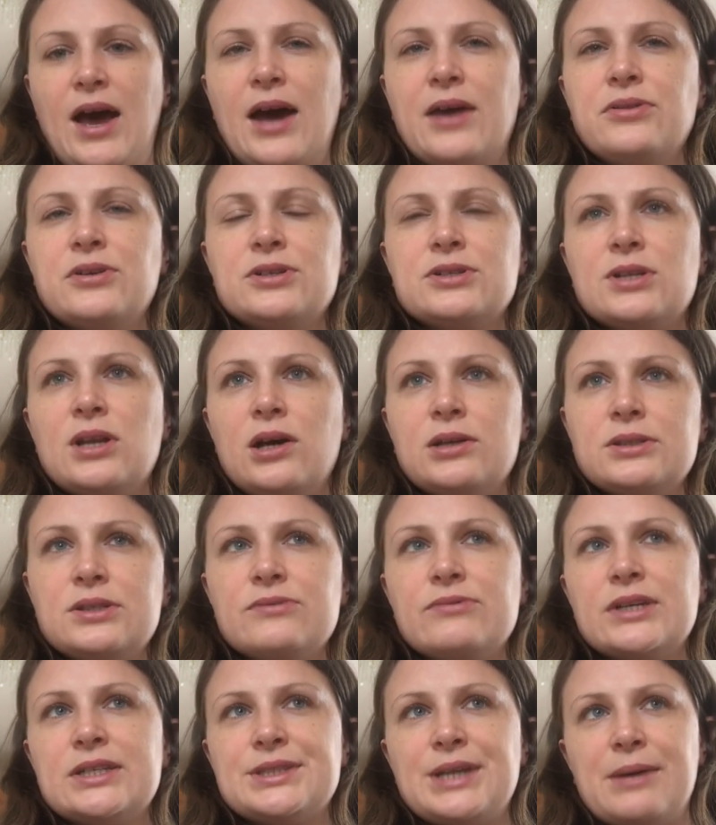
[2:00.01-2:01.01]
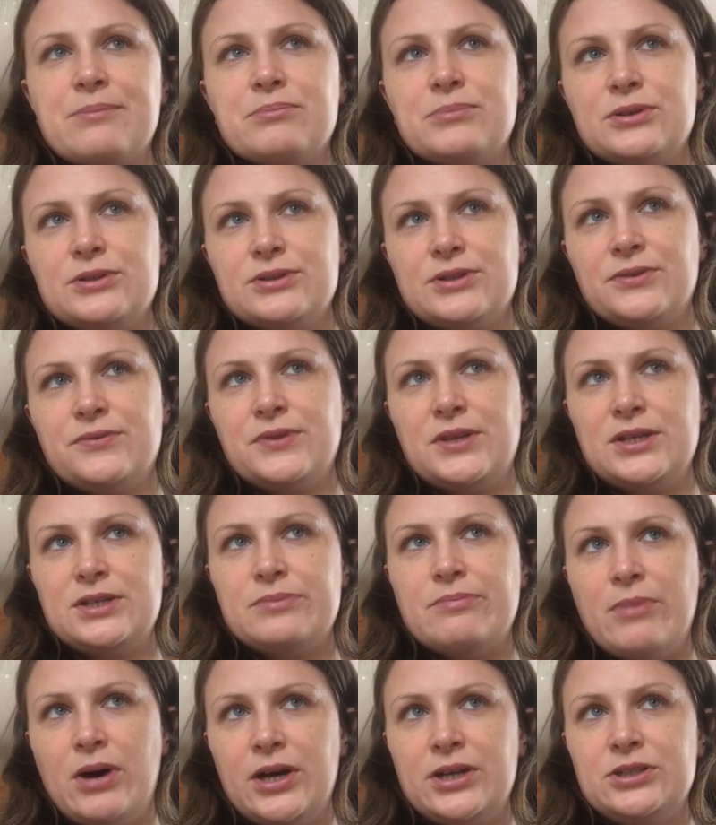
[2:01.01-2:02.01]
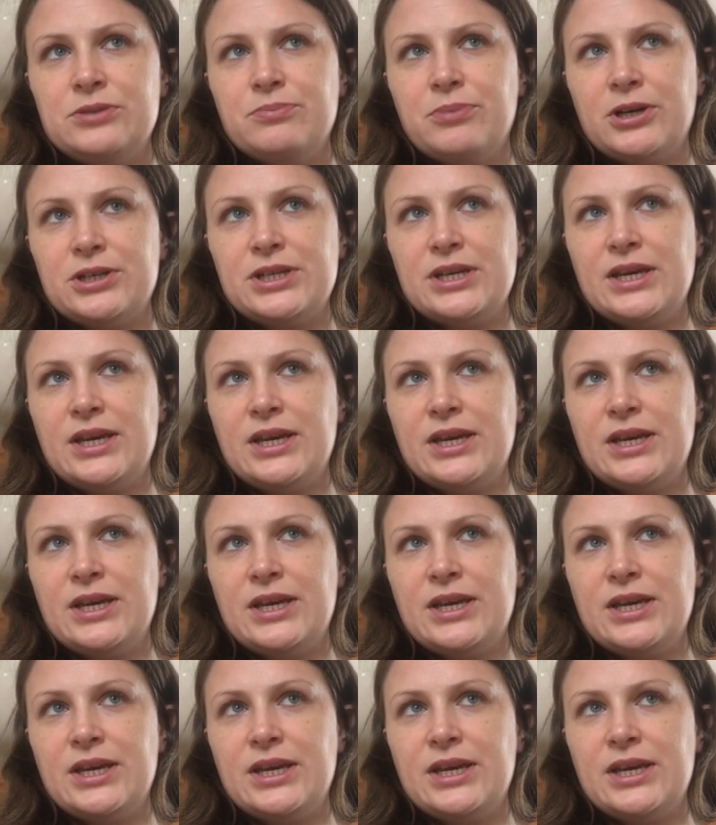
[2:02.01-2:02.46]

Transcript: And there's lots of examples of this mind-body